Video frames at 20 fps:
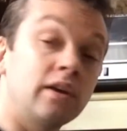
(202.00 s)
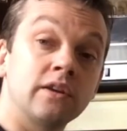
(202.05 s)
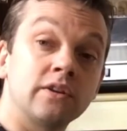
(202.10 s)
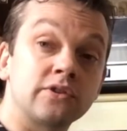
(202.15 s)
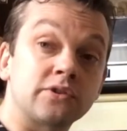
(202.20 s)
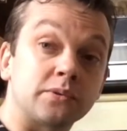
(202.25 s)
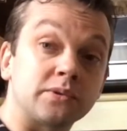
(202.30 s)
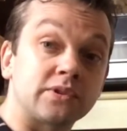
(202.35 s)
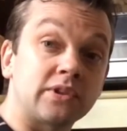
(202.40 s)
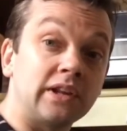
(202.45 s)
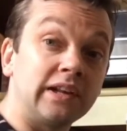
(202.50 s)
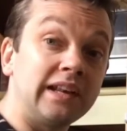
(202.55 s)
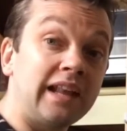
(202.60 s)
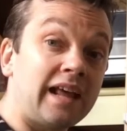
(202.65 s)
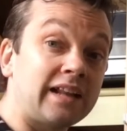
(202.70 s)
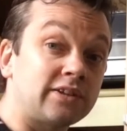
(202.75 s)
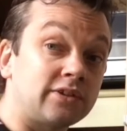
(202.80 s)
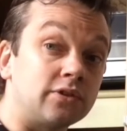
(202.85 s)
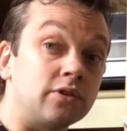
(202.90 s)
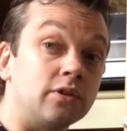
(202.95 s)
So it's the
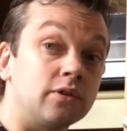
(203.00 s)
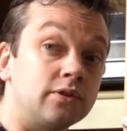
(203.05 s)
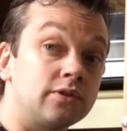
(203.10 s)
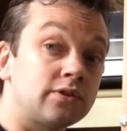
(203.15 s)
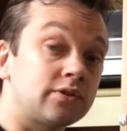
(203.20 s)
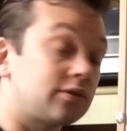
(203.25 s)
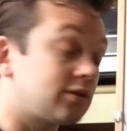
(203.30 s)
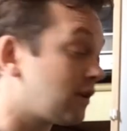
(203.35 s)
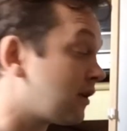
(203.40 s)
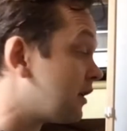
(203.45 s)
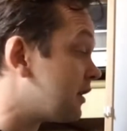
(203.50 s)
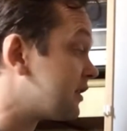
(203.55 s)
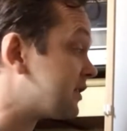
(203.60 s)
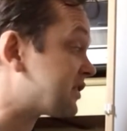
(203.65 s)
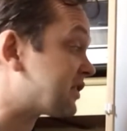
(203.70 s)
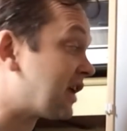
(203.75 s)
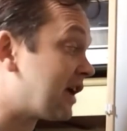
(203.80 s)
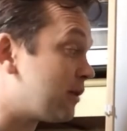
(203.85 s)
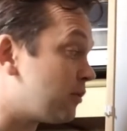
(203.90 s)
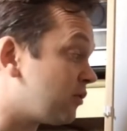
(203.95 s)
letters,
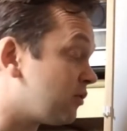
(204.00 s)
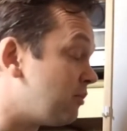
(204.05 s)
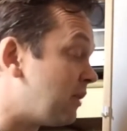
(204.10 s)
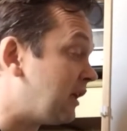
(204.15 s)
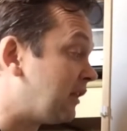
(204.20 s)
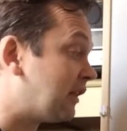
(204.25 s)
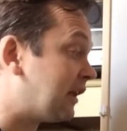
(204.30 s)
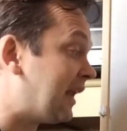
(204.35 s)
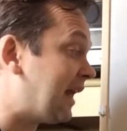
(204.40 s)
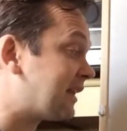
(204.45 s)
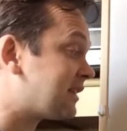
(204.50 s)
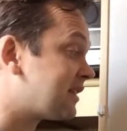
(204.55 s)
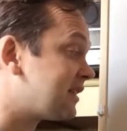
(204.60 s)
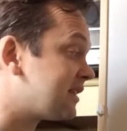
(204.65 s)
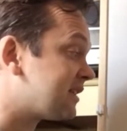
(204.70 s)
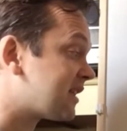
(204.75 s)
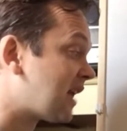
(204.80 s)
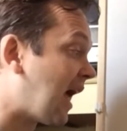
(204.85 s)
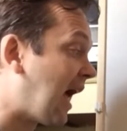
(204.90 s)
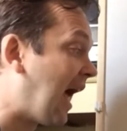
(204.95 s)
say it with me, the
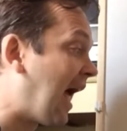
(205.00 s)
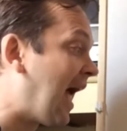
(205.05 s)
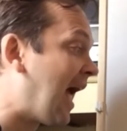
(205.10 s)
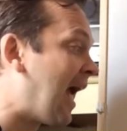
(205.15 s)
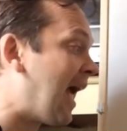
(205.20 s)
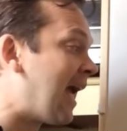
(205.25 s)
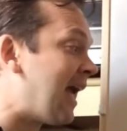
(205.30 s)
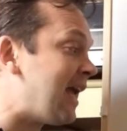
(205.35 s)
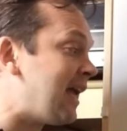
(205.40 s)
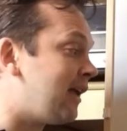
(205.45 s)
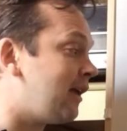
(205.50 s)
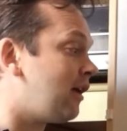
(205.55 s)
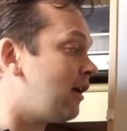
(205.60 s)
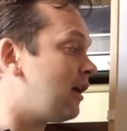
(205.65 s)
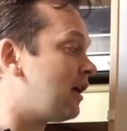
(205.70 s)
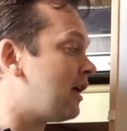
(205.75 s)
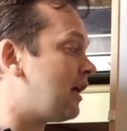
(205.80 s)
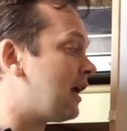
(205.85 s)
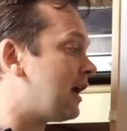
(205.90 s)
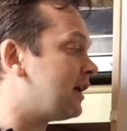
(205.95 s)
letters A
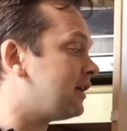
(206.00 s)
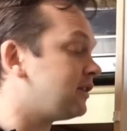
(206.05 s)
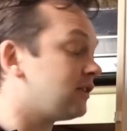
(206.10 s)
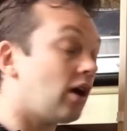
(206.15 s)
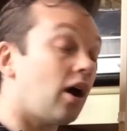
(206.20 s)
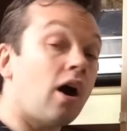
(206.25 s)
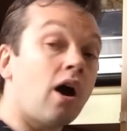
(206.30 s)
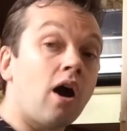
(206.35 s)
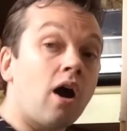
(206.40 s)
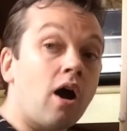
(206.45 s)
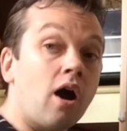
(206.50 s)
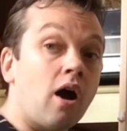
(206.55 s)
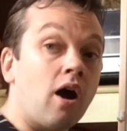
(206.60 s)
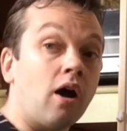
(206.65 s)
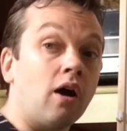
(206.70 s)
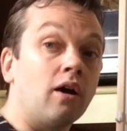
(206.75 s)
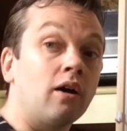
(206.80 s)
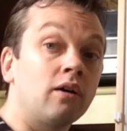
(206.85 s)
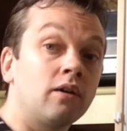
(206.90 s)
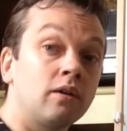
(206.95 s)
and
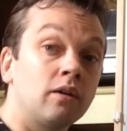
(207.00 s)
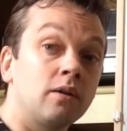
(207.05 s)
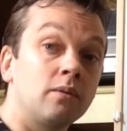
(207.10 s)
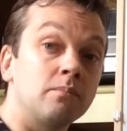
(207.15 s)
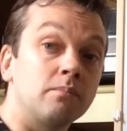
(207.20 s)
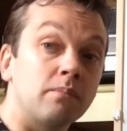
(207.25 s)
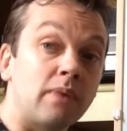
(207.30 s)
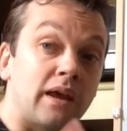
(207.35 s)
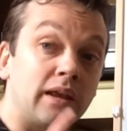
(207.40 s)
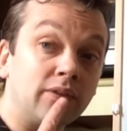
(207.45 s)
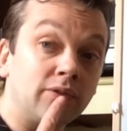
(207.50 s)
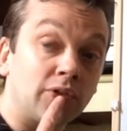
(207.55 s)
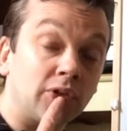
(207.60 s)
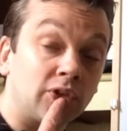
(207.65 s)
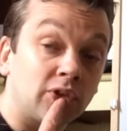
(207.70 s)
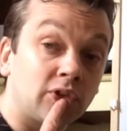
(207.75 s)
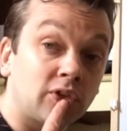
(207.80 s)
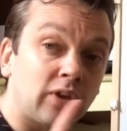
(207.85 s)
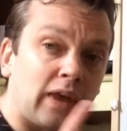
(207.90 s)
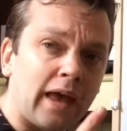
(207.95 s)
R make the
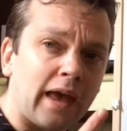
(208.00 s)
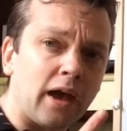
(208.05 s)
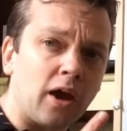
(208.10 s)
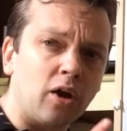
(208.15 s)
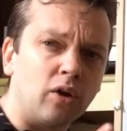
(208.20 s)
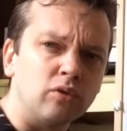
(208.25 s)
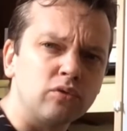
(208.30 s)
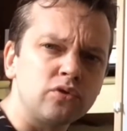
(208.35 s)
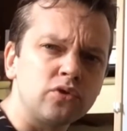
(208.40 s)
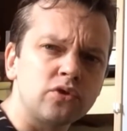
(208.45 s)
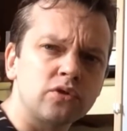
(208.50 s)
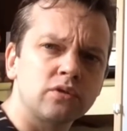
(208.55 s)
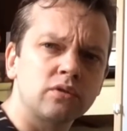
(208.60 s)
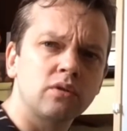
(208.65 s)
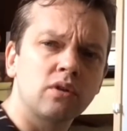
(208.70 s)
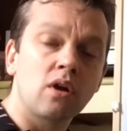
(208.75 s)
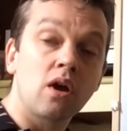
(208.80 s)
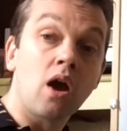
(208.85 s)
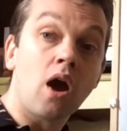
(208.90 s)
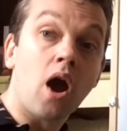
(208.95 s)
sound
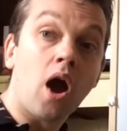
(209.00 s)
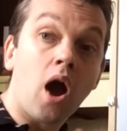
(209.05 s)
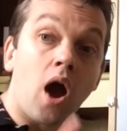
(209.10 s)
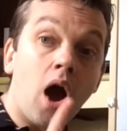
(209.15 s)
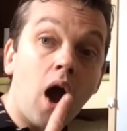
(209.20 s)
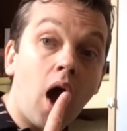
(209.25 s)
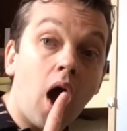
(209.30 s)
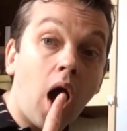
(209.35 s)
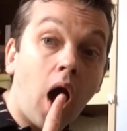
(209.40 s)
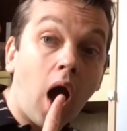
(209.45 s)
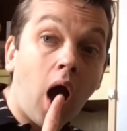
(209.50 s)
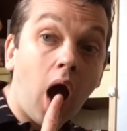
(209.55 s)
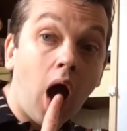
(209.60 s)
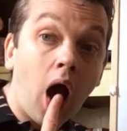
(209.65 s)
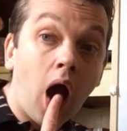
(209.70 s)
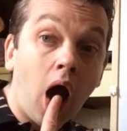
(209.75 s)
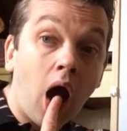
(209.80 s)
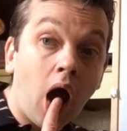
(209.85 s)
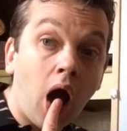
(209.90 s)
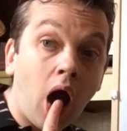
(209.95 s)

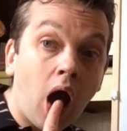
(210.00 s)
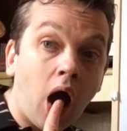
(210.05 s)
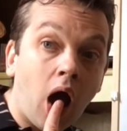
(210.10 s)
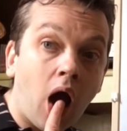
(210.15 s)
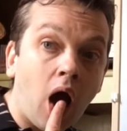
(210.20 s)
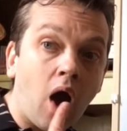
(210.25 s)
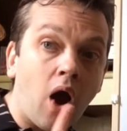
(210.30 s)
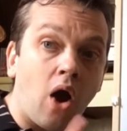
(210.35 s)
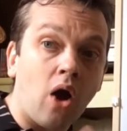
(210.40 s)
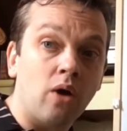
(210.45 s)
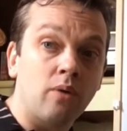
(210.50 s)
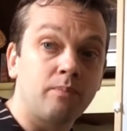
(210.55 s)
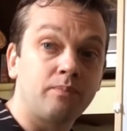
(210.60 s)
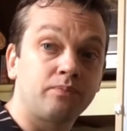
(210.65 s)
R.